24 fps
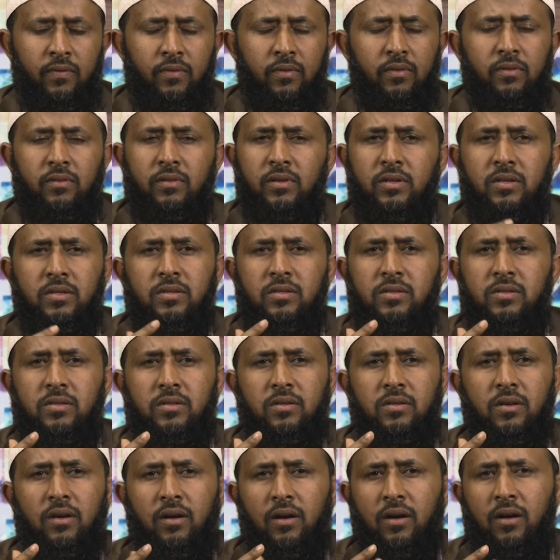These
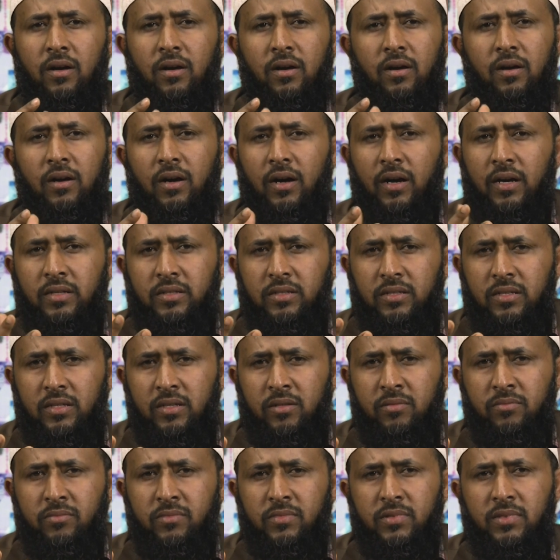are
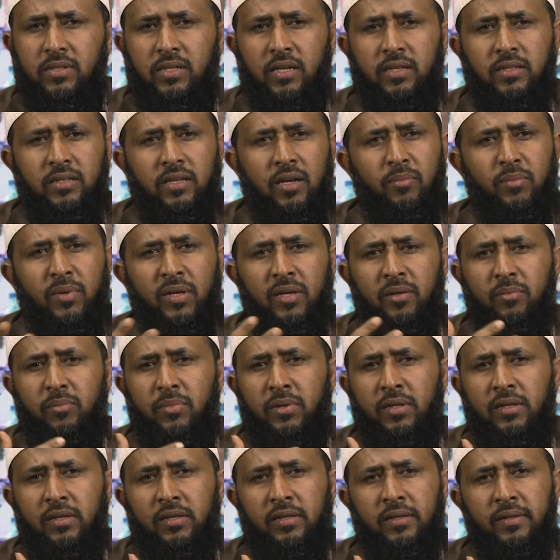items that are
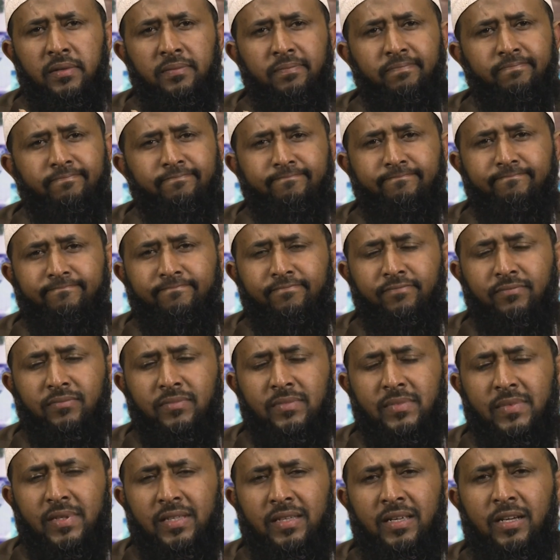maybe,
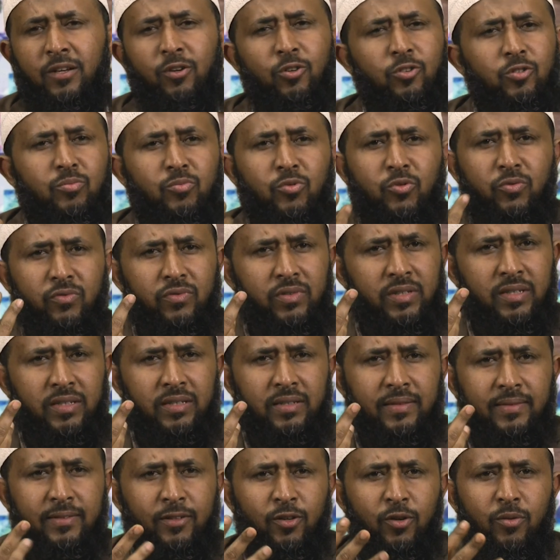they're not moving,
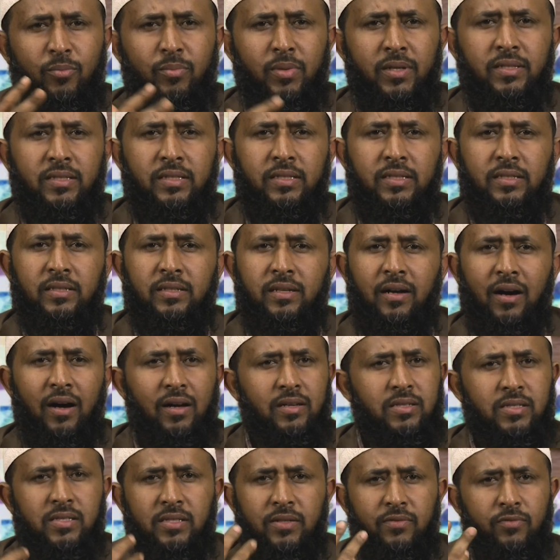nobody
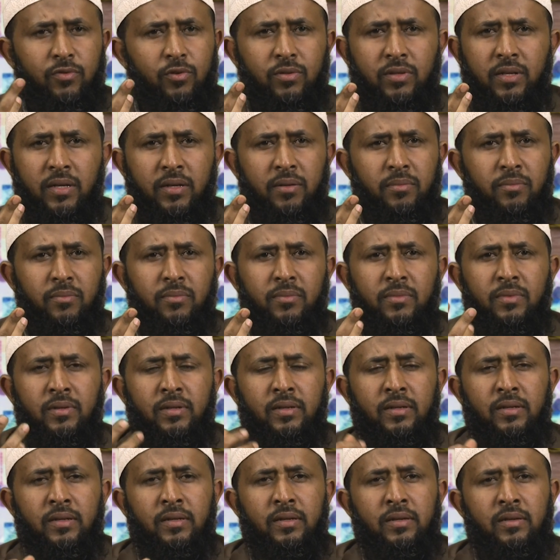asked for them,
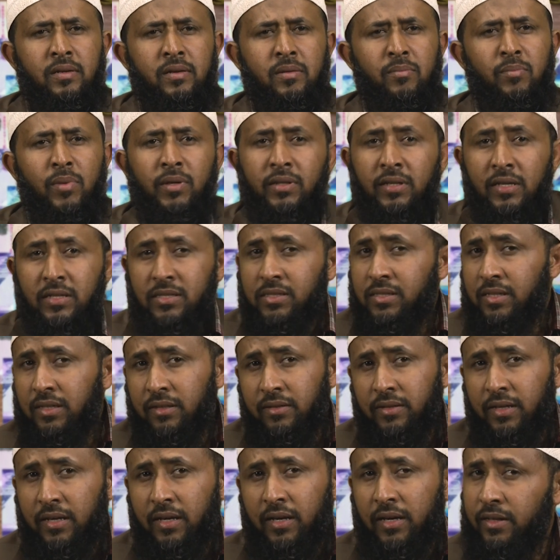but they're still
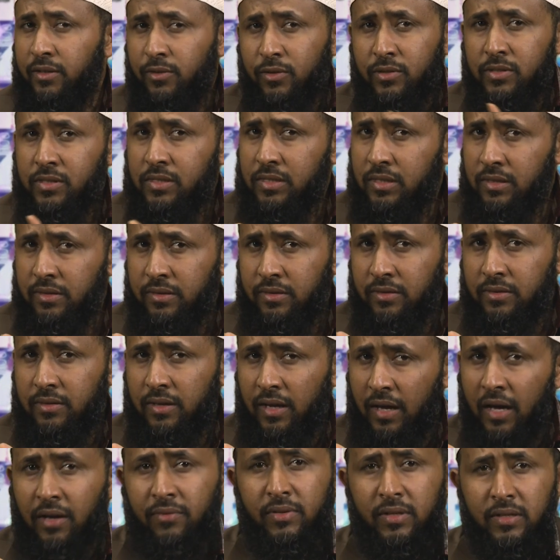there and you're still
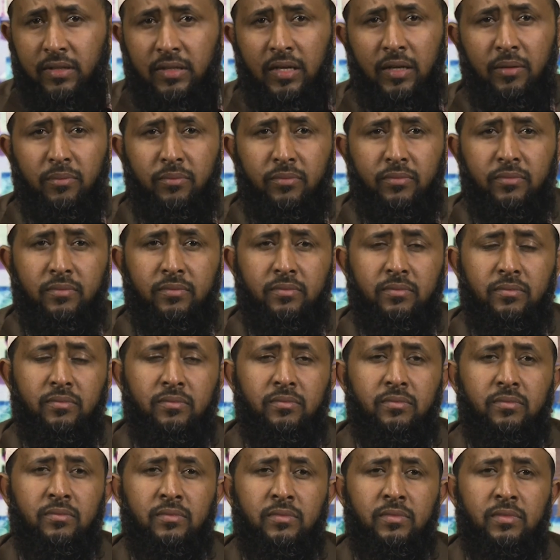having them,
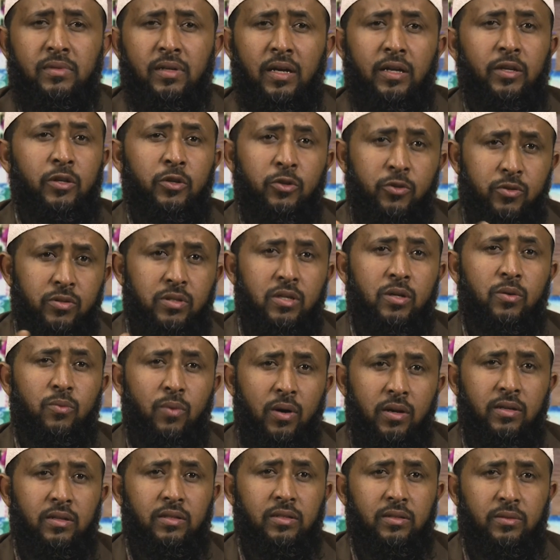and you still
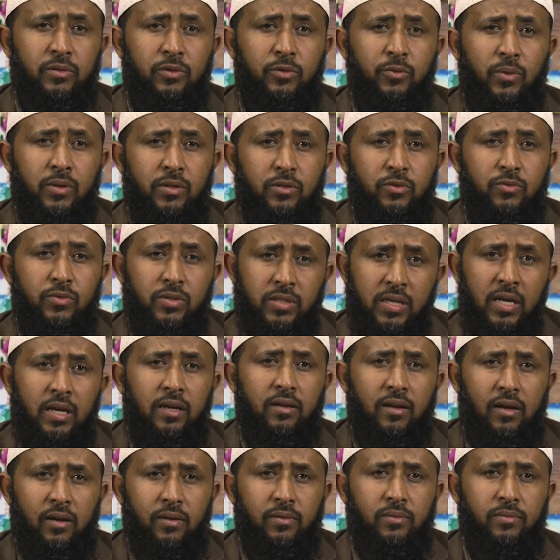want to
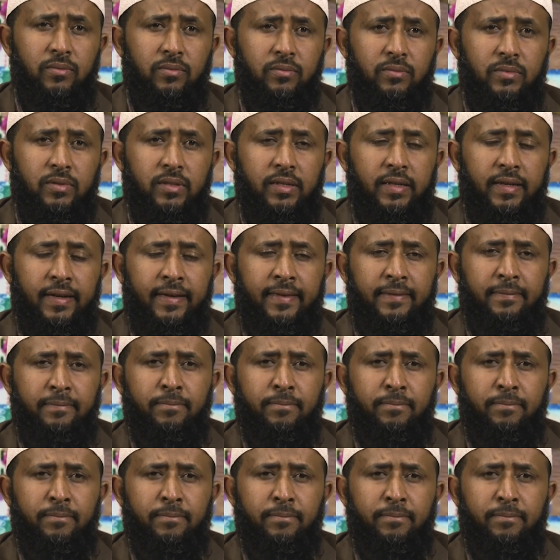sell, okay?